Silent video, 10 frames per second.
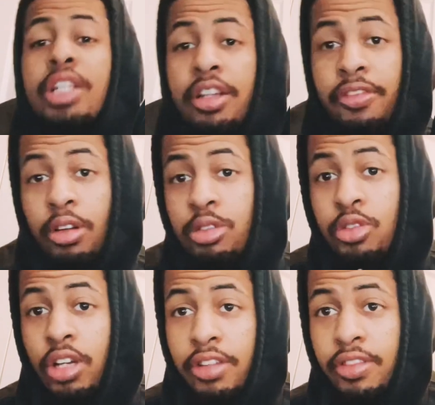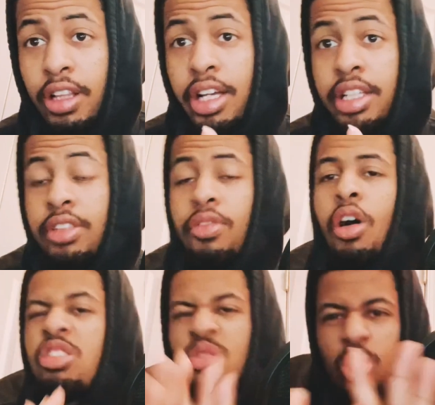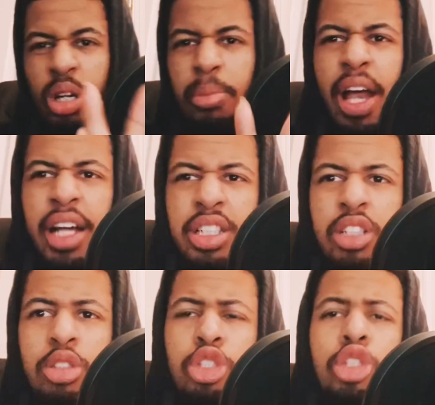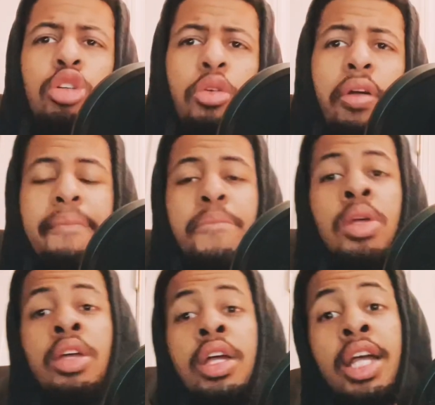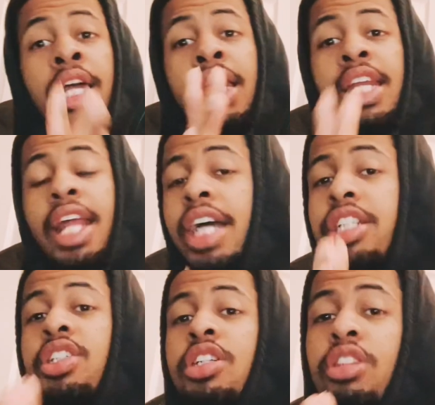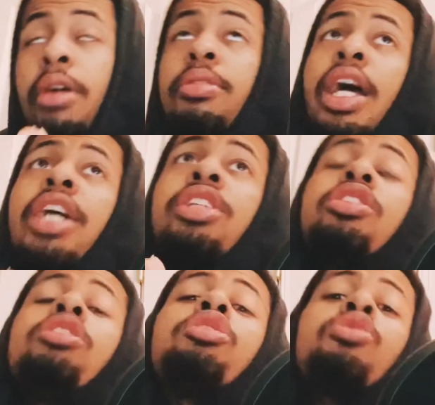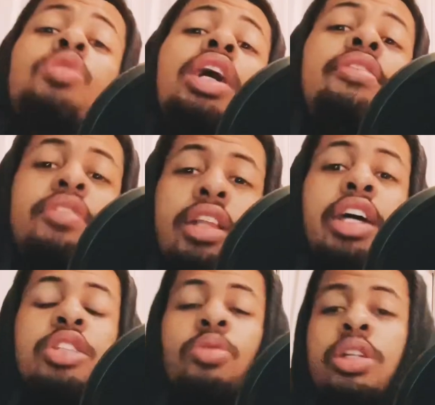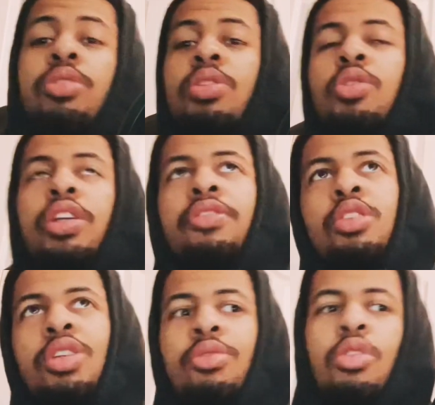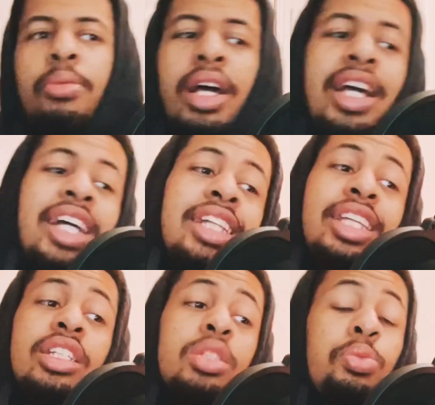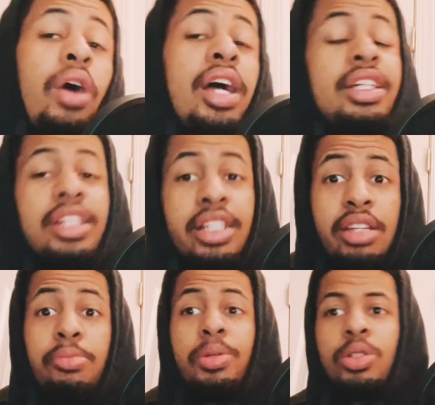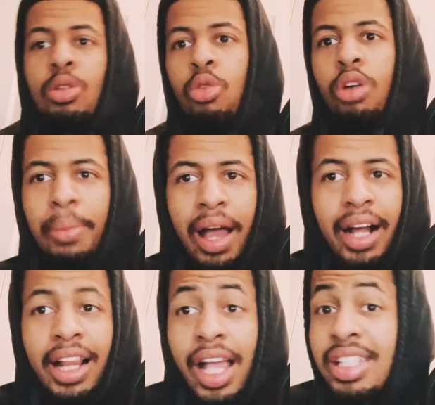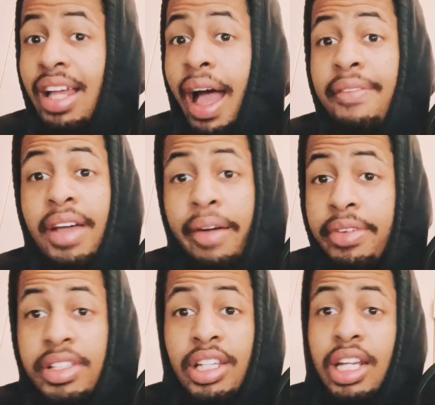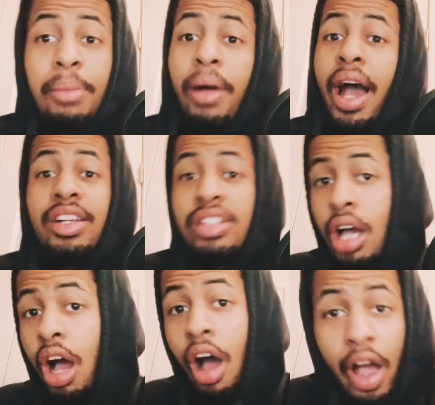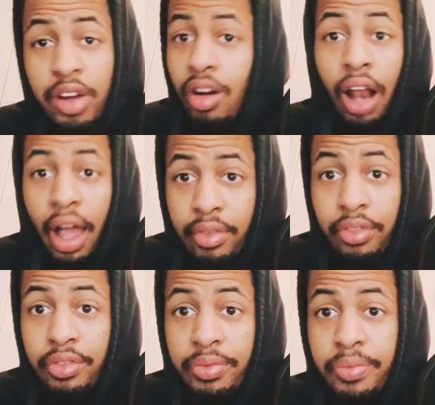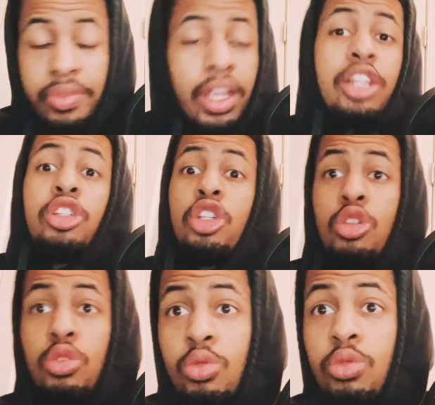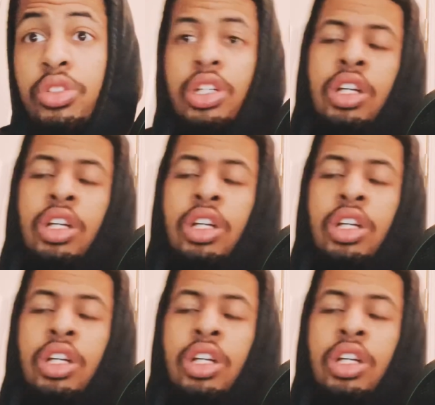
NFL draft class as far as quarterbacks concerned. Next year's draft class, 2023 NFL draft quarterback. This is probably the deepest quarterback class that I've ever seen in my entire life. It is huge.